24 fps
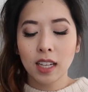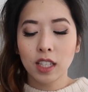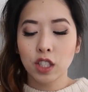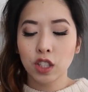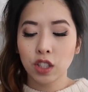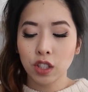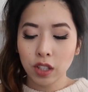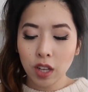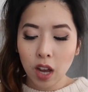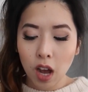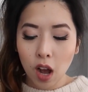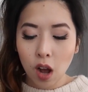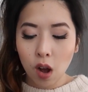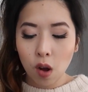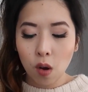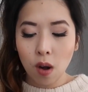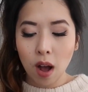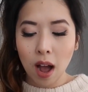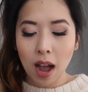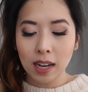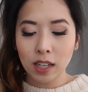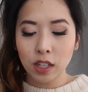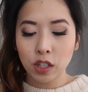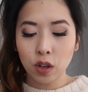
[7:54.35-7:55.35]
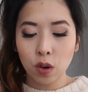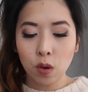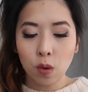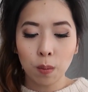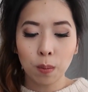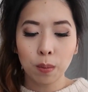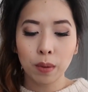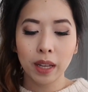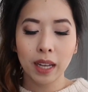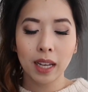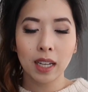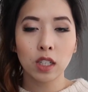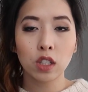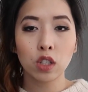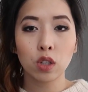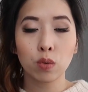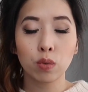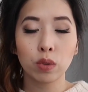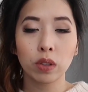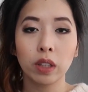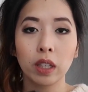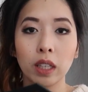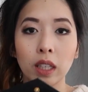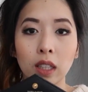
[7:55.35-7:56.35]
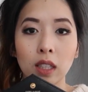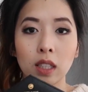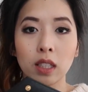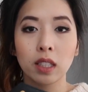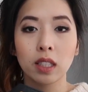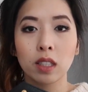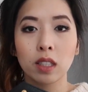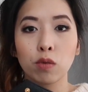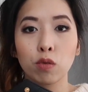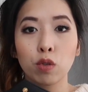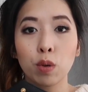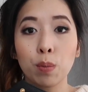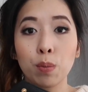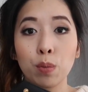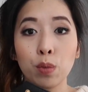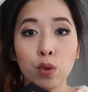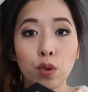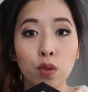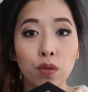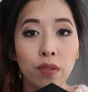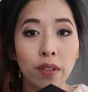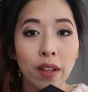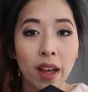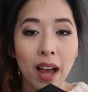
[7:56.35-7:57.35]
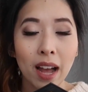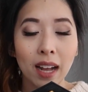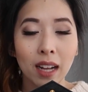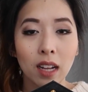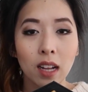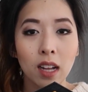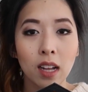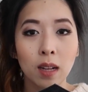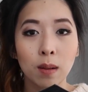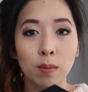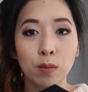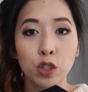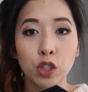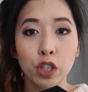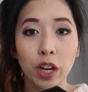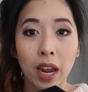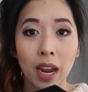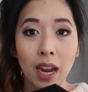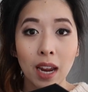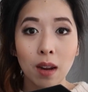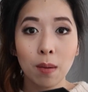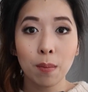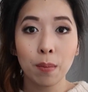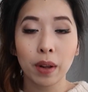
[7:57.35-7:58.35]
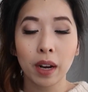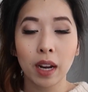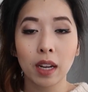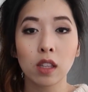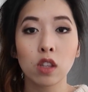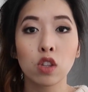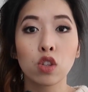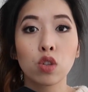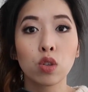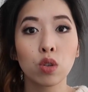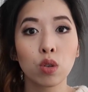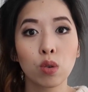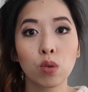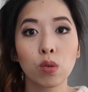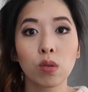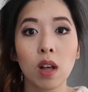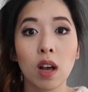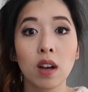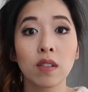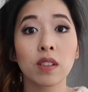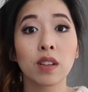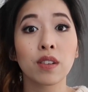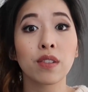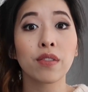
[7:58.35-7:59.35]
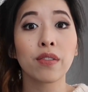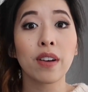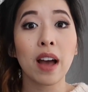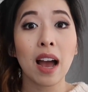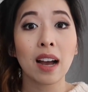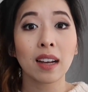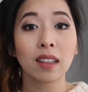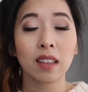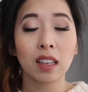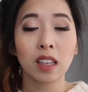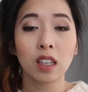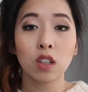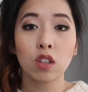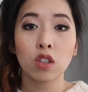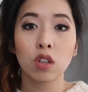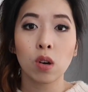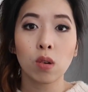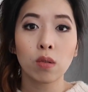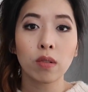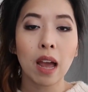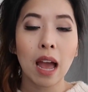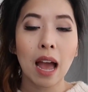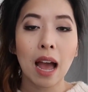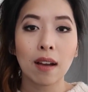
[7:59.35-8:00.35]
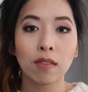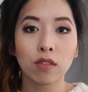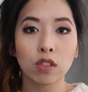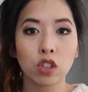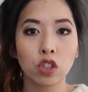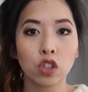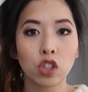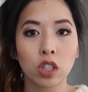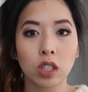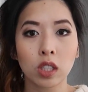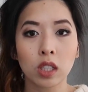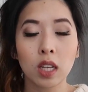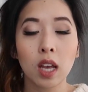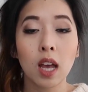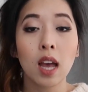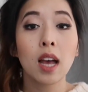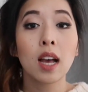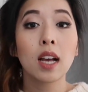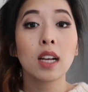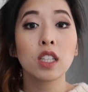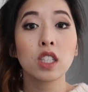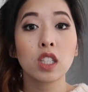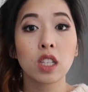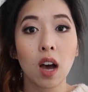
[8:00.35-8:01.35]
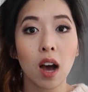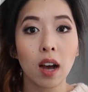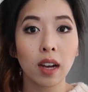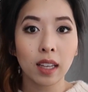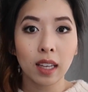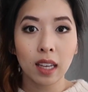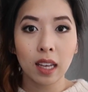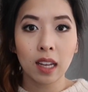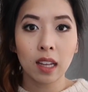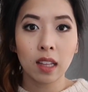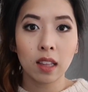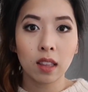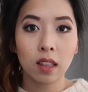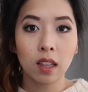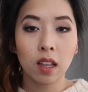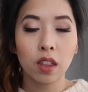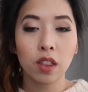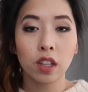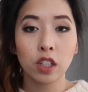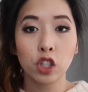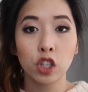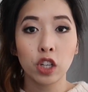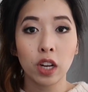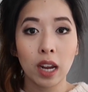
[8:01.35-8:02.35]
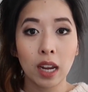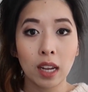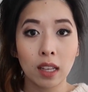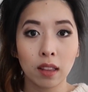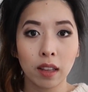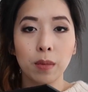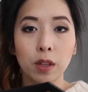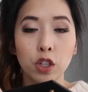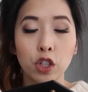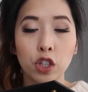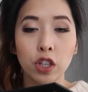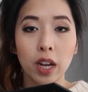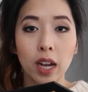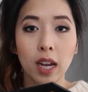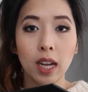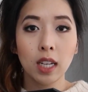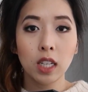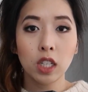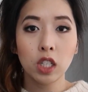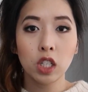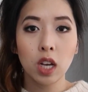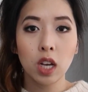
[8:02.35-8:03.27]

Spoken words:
So I don't plan to really remove that chain, but I do love the fact that you don't have to just tuck in the chain. The chain